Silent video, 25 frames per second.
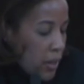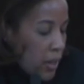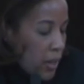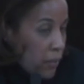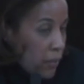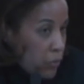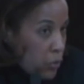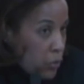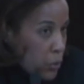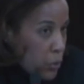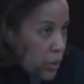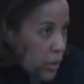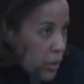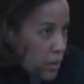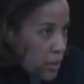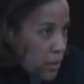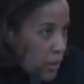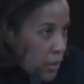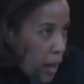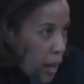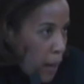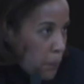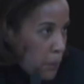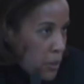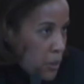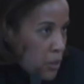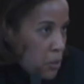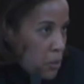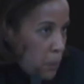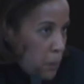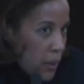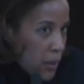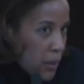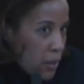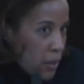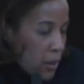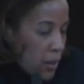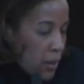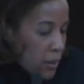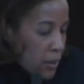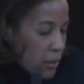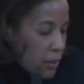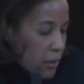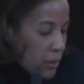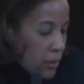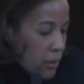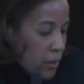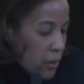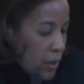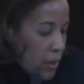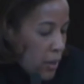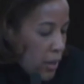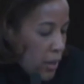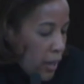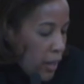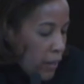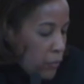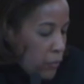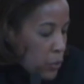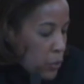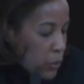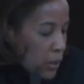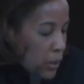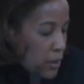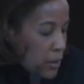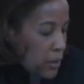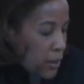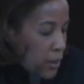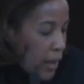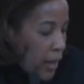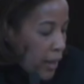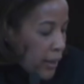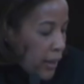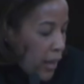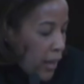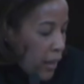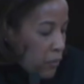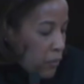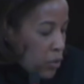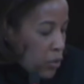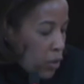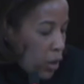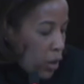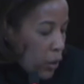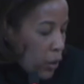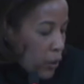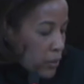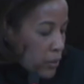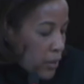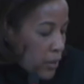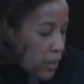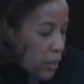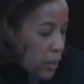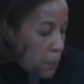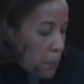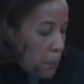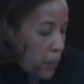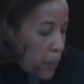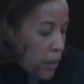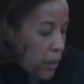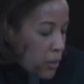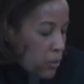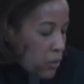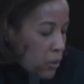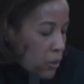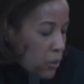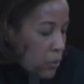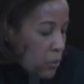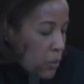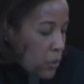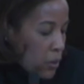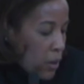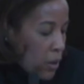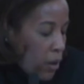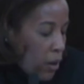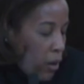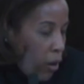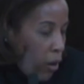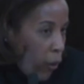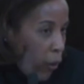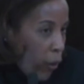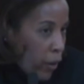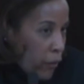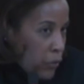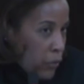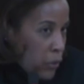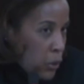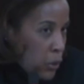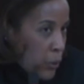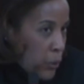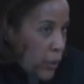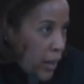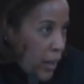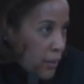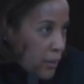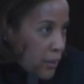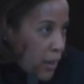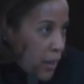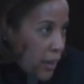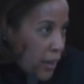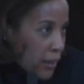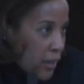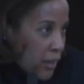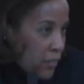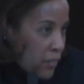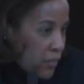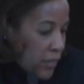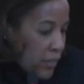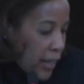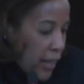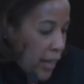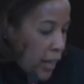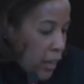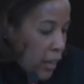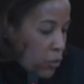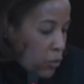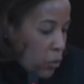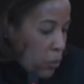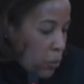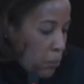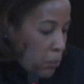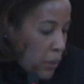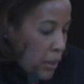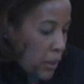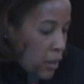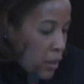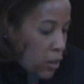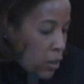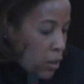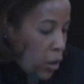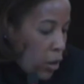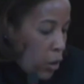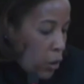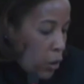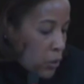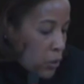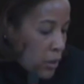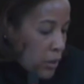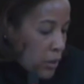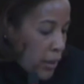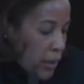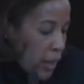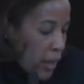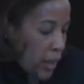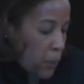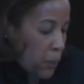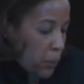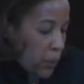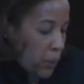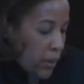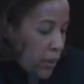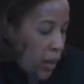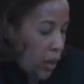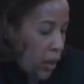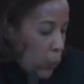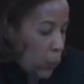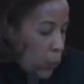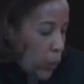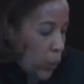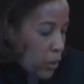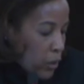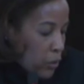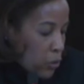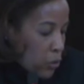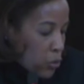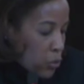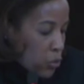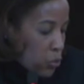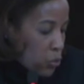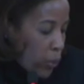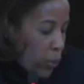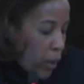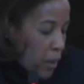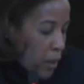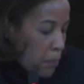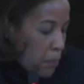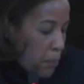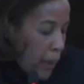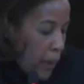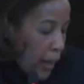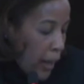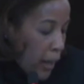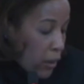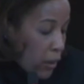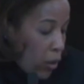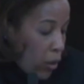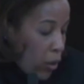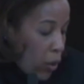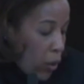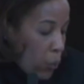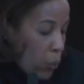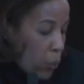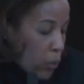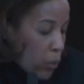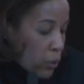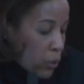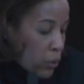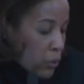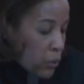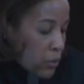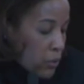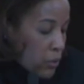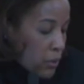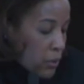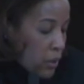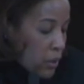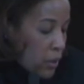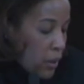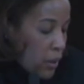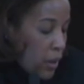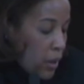if you cannot be spit on, if you cannot have dogs set up on you, or if you cannot even handle being called a name without wanting to strike back or worse,